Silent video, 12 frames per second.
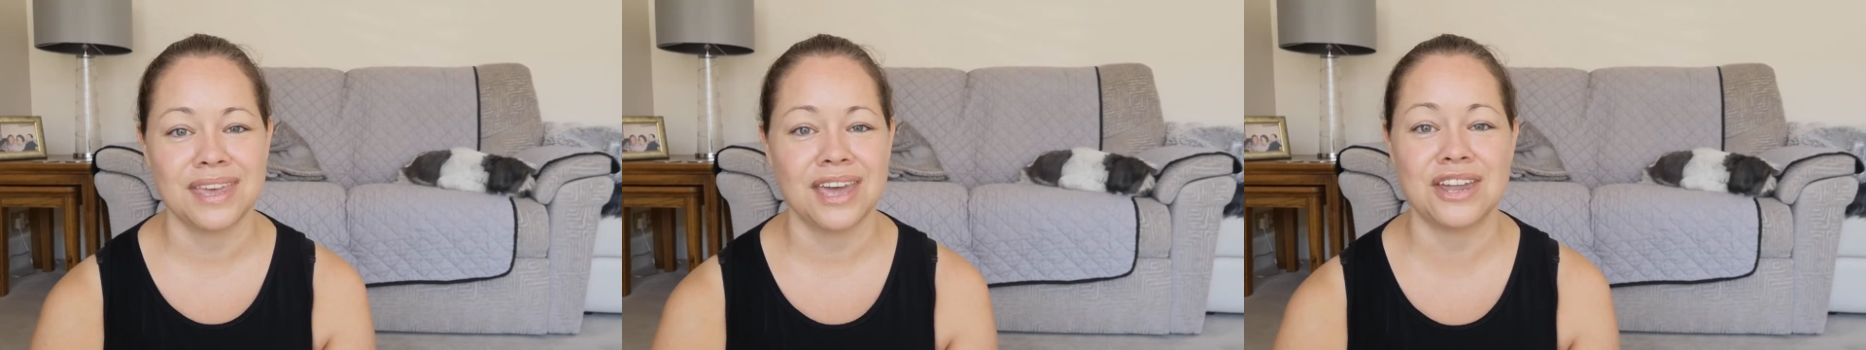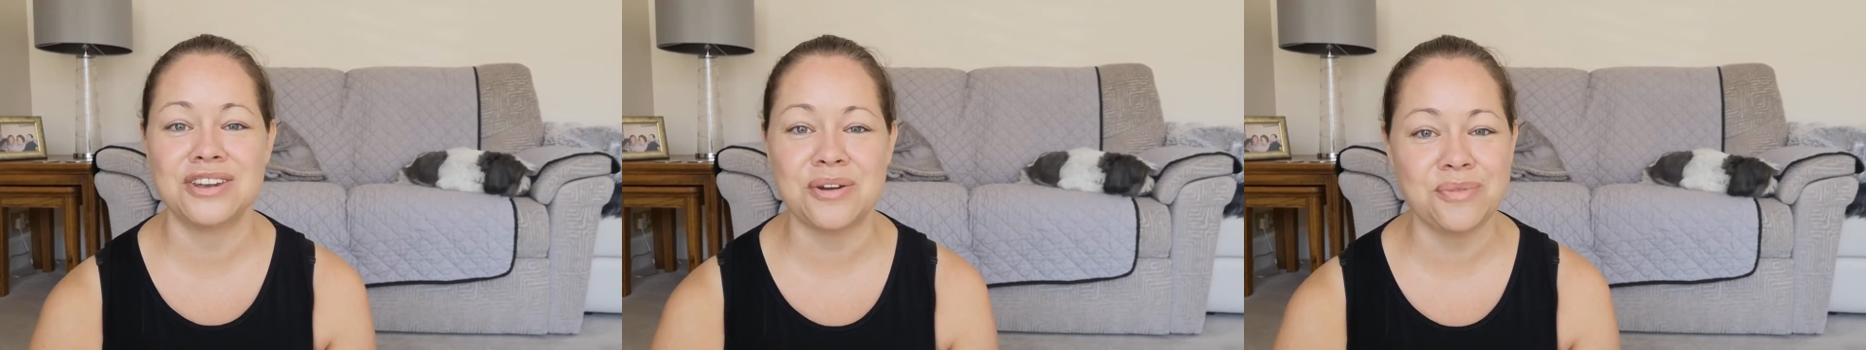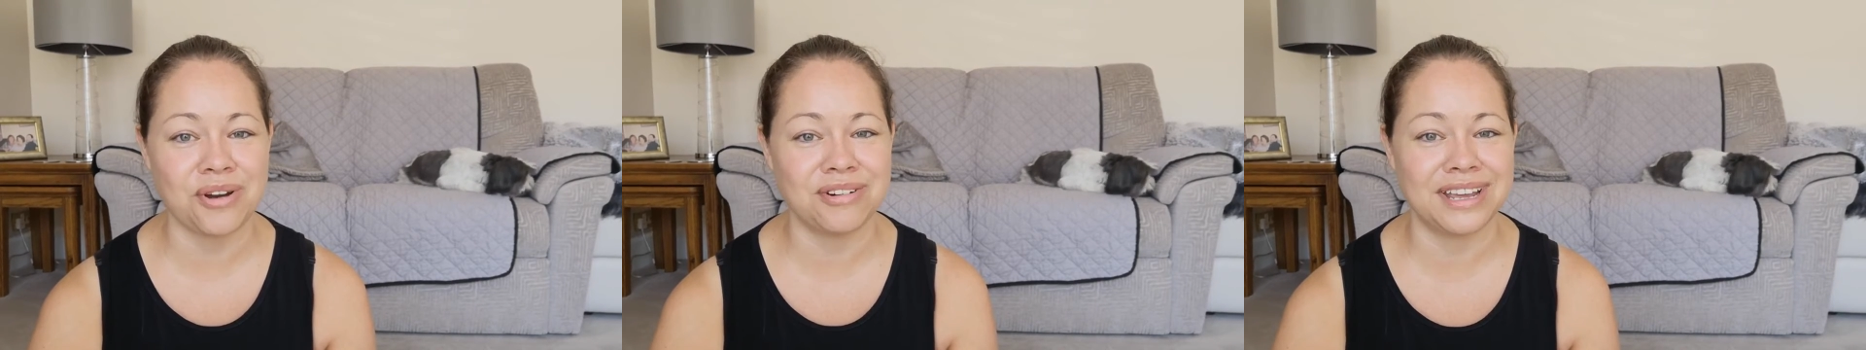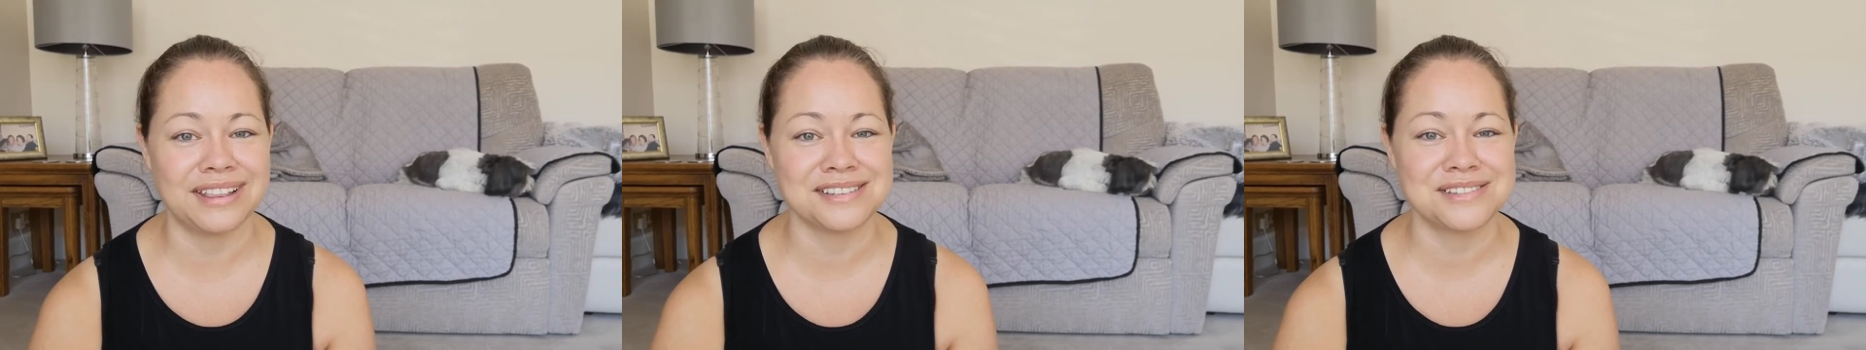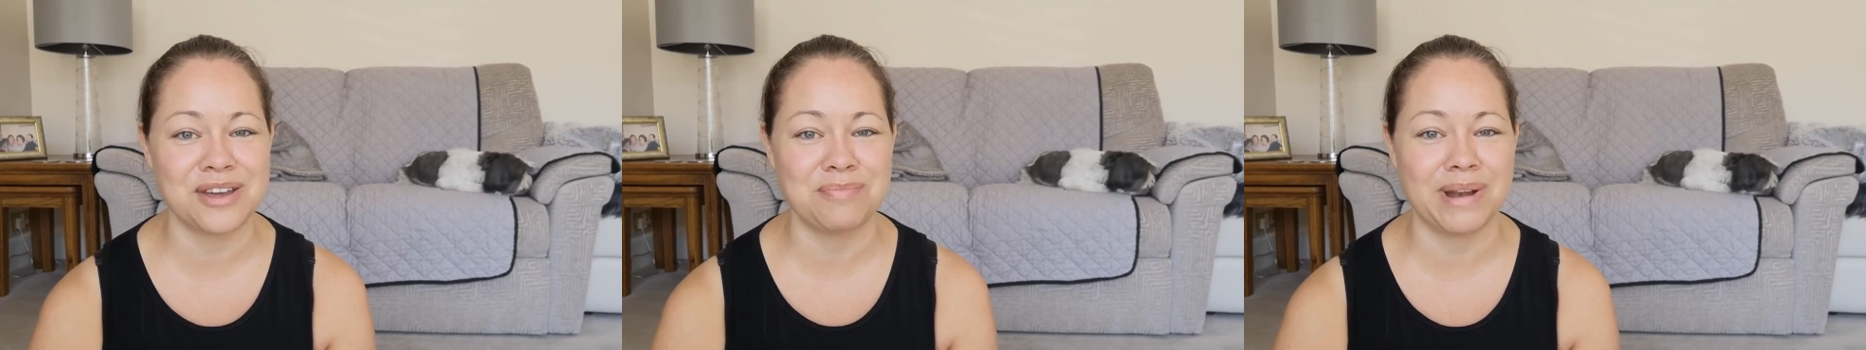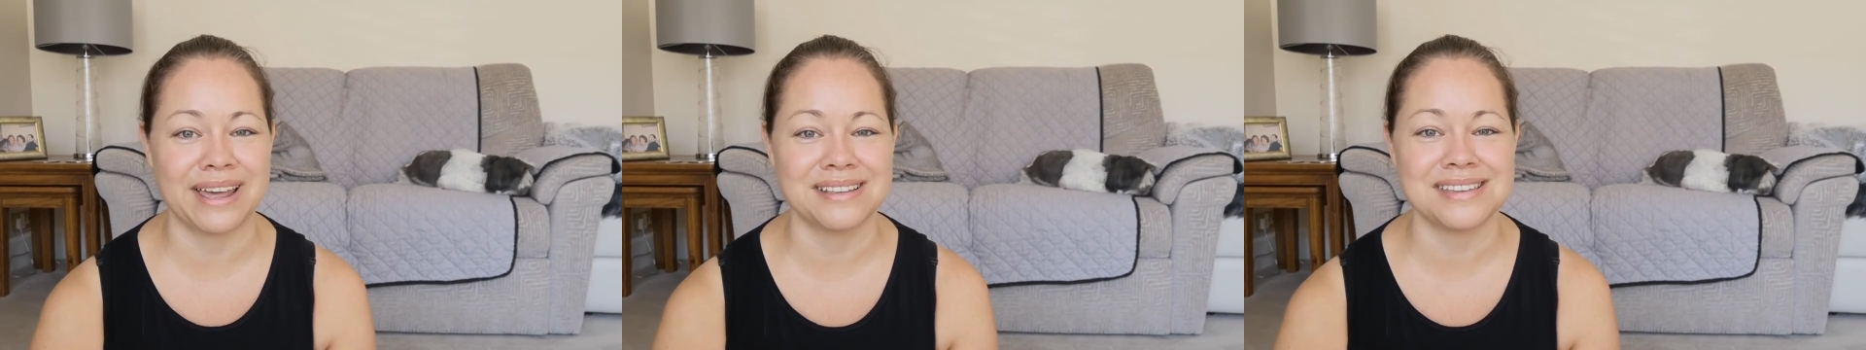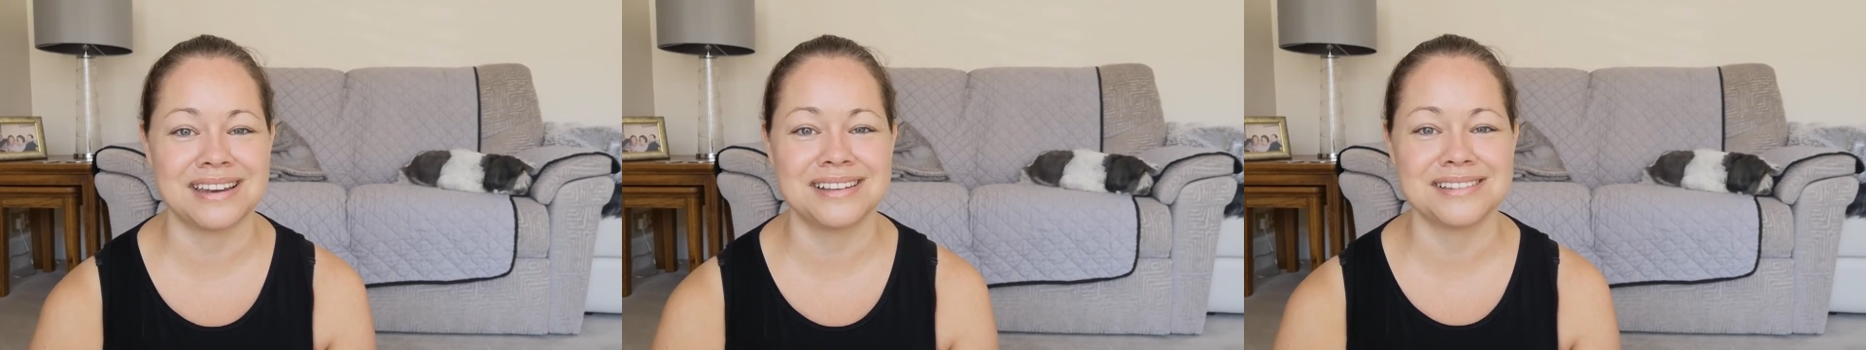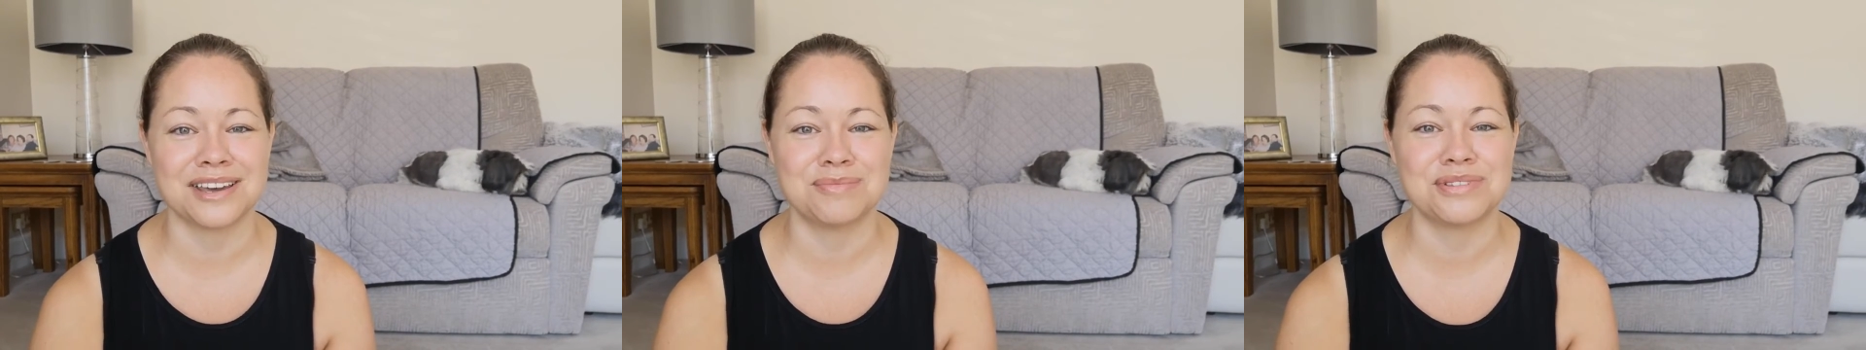And don't worry, there's no planks
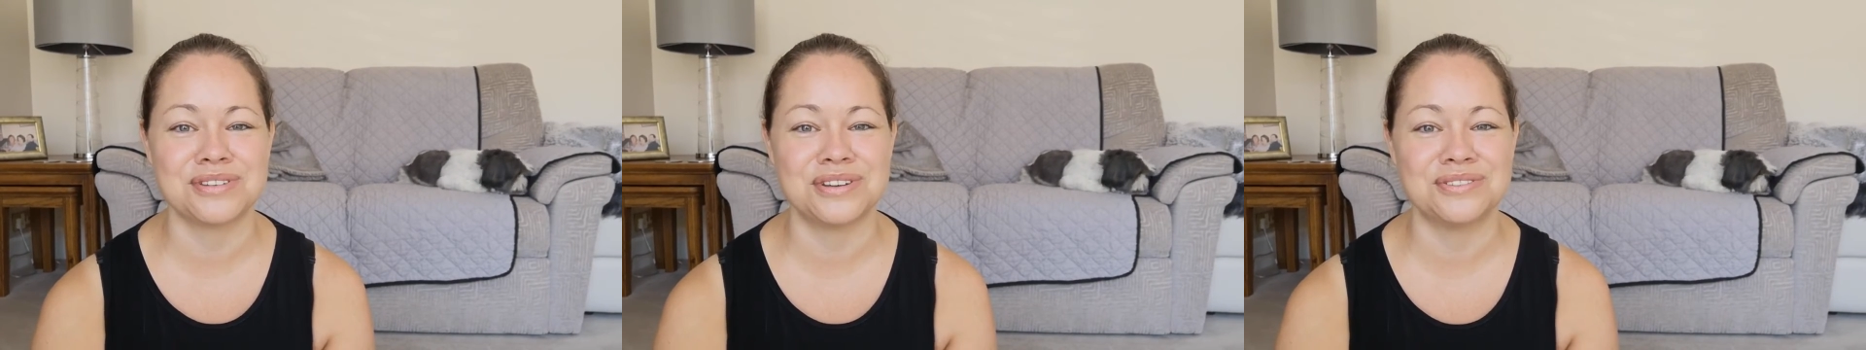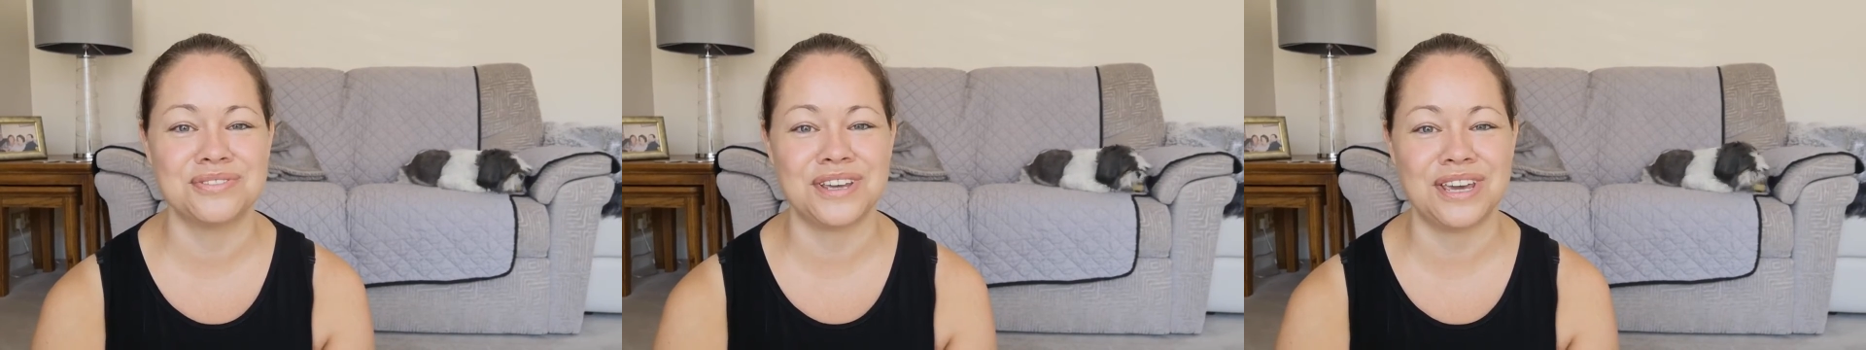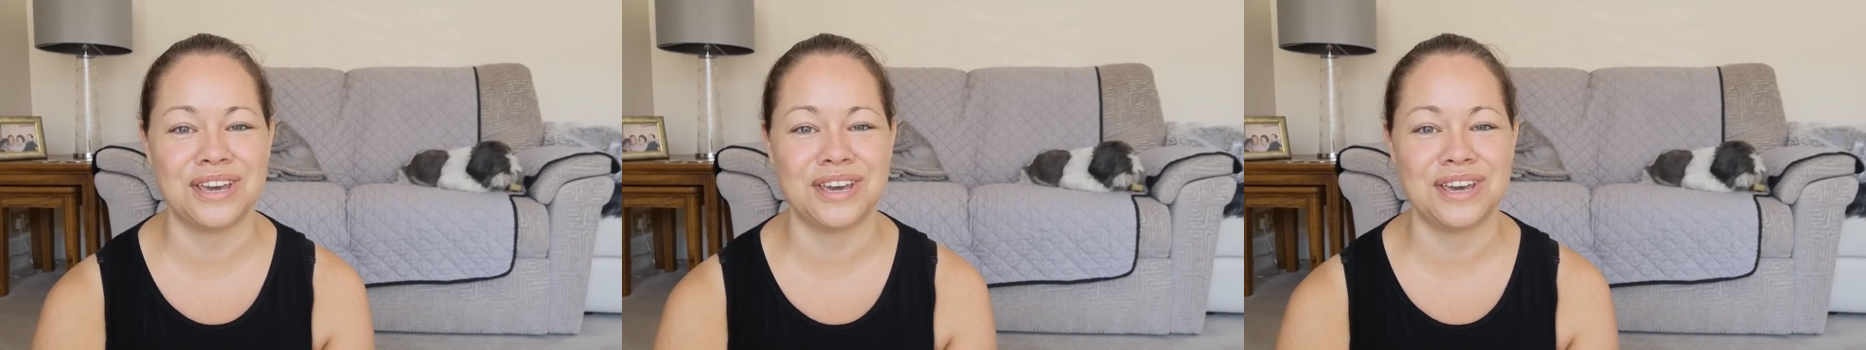anytime soon for